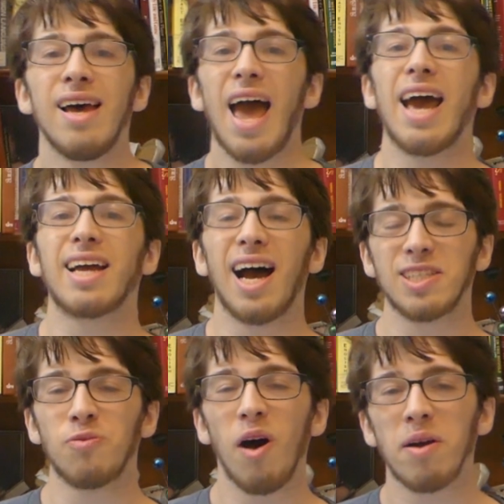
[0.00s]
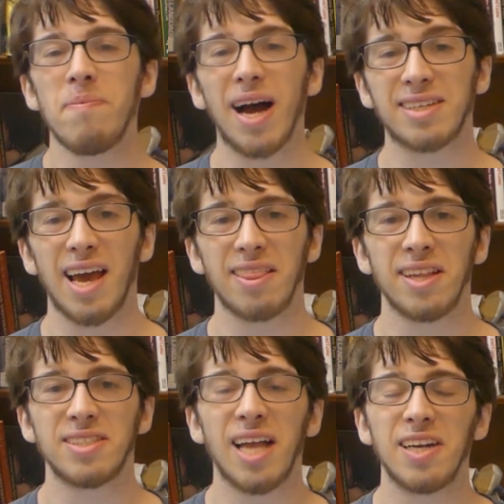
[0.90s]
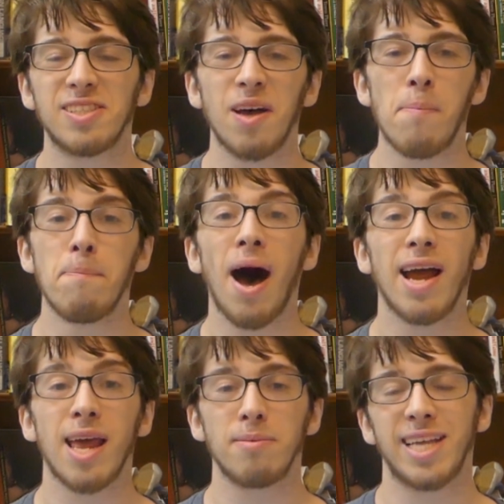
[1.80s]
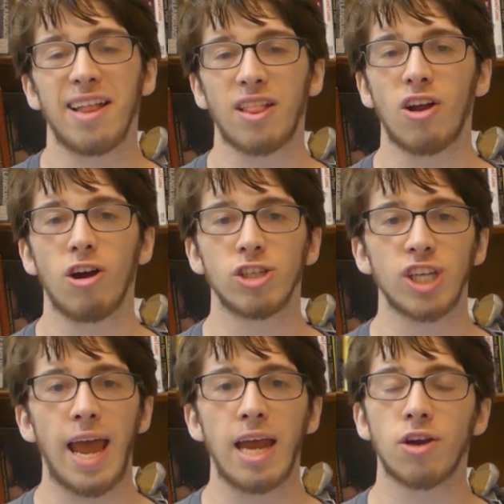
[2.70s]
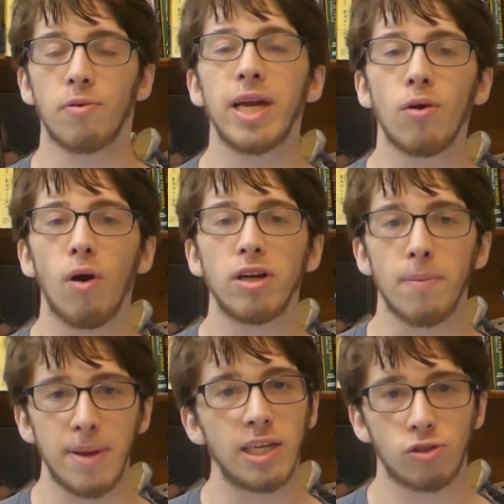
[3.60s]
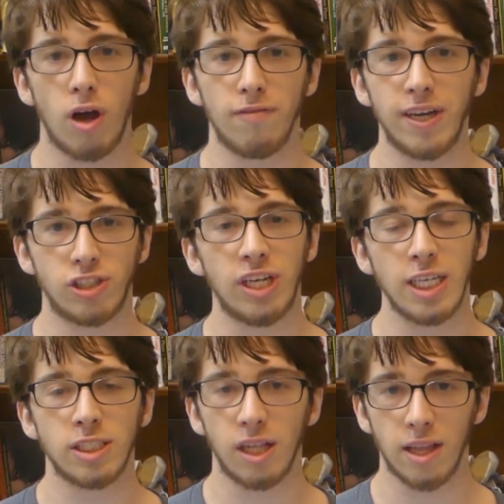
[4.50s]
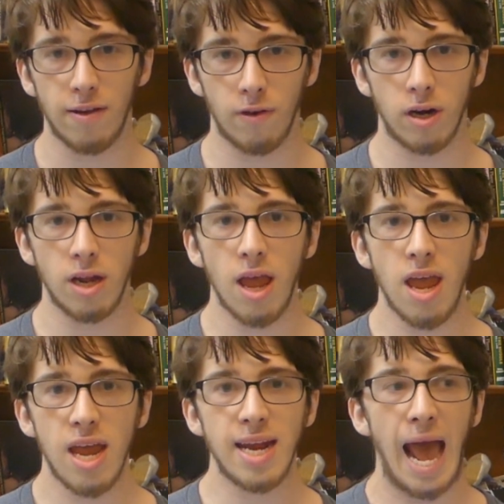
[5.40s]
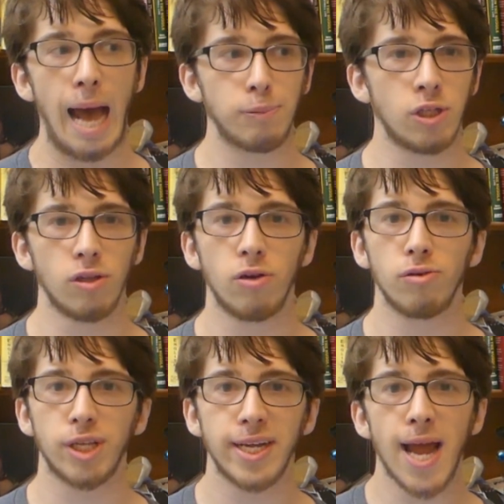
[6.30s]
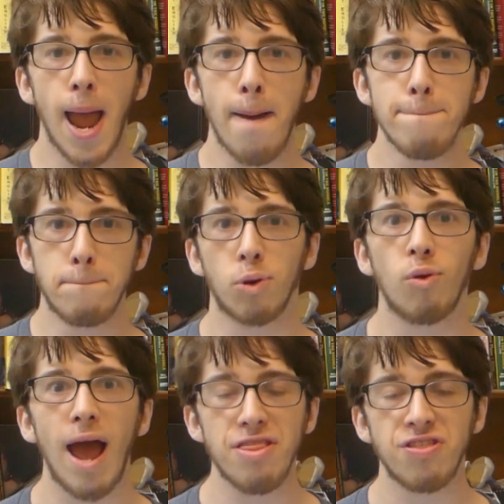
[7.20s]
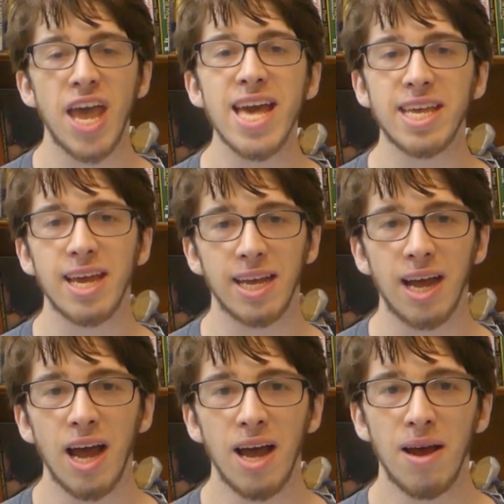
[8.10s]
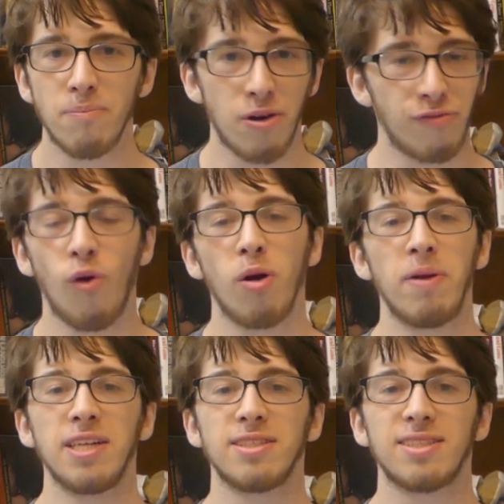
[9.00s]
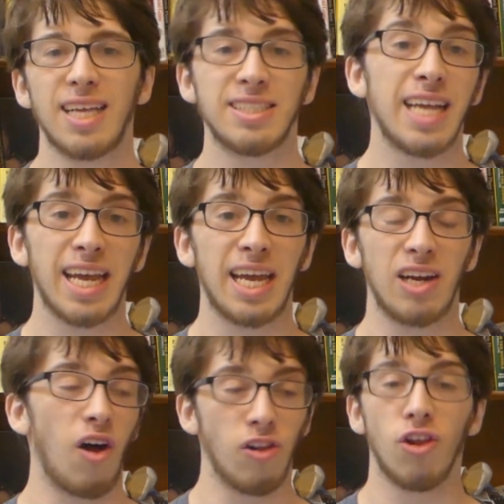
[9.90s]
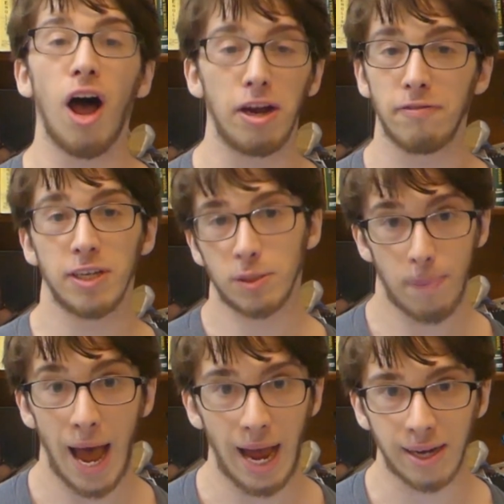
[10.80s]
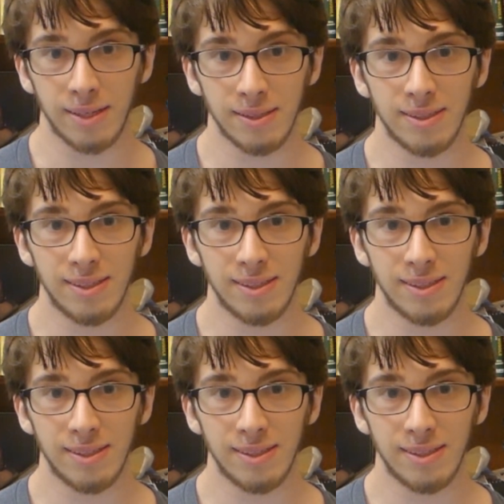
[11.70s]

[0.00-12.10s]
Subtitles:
Hey guys, welcome back to Anthony's Tennis Hub. My name's Anthony Hirsch, and Grigor Dimitrov has just delivered an absolutely breathtaking performance that's taken a lot of us back.